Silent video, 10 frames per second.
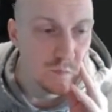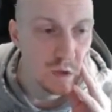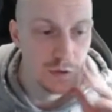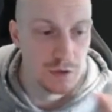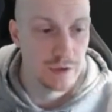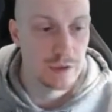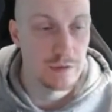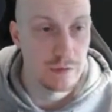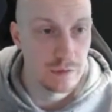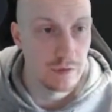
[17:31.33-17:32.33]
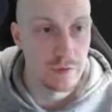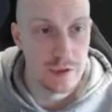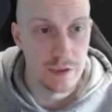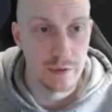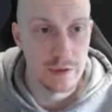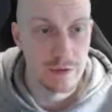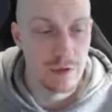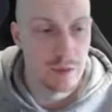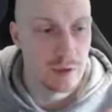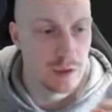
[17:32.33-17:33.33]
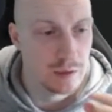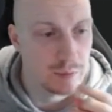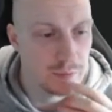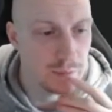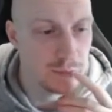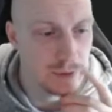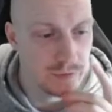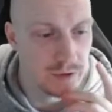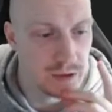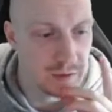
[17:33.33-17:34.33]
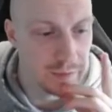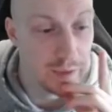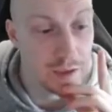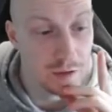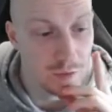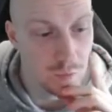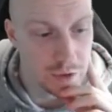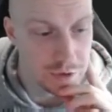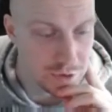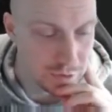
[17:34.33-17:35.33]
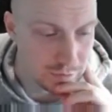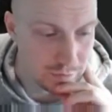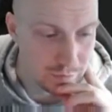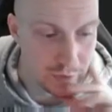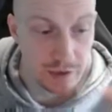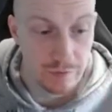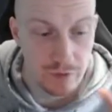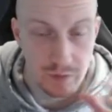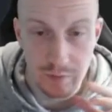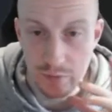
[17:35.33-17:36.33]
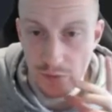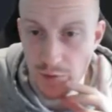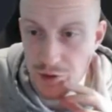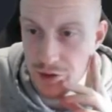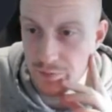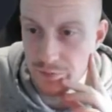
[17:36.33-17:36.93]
So that obviously you go into the Ryman League depending on where you're from, I would imagine.